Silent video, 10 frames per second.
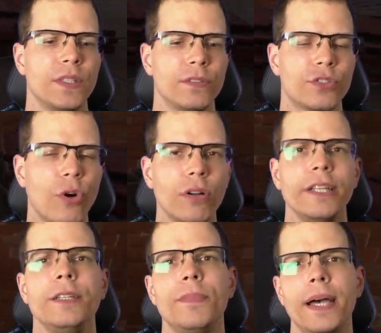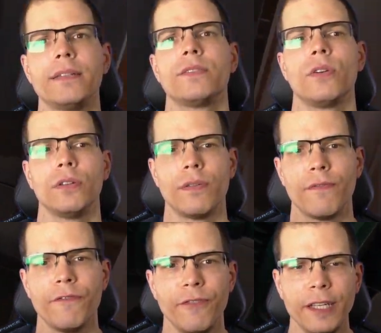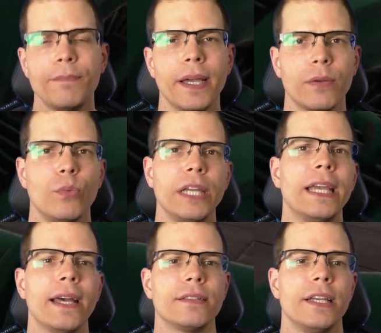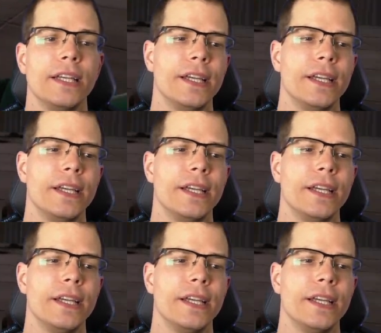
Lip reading: Strongly depends on feedback we get.